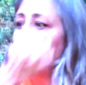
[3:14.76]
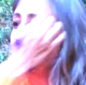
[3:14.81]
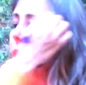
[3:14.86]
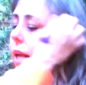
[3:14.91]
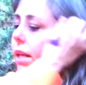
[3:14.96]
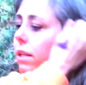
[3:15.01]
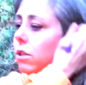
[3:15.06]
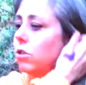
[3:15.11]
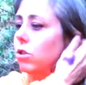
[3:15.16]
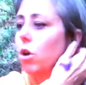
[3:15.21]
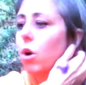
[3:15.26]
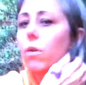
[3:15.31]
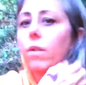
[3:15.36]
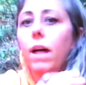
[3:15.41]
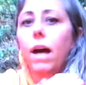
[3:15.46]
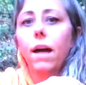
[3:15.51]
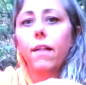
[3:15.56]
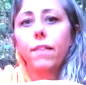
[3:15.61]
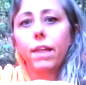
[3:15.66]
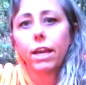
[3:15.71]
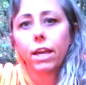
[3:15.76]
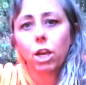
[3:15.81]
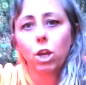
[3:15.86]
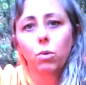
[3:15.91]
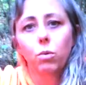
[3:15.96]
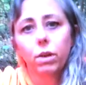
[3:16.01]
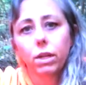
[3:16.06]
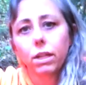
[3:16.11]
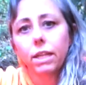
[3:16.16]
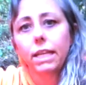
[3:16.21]
And so that they can
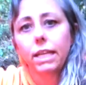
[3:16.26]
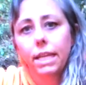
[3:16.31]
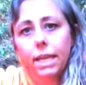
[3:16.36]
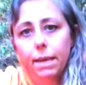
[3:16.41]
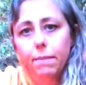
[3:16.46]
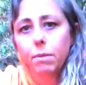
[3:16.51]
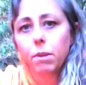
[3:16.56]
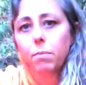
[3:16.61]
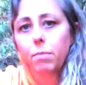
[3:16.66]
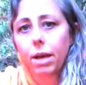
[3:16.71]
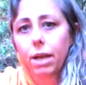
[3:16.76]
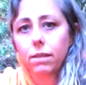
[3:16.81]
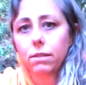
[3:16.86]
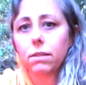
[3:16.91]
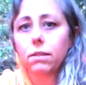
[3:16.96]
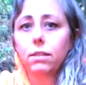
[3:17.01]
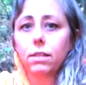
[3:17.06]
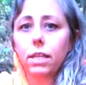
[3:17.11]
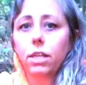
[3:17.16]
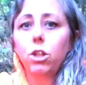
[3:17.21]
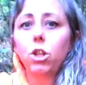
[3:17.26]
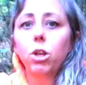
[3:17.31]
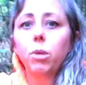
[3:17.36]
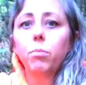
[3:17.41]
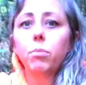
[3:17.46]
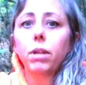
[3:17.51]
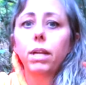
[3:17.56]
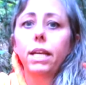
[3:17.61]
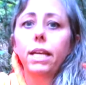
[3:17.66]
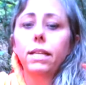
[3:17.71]
really keep the peasants in their
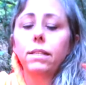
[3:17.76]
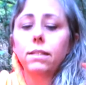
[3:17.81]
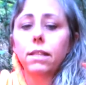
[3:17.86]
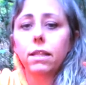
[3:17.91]
place,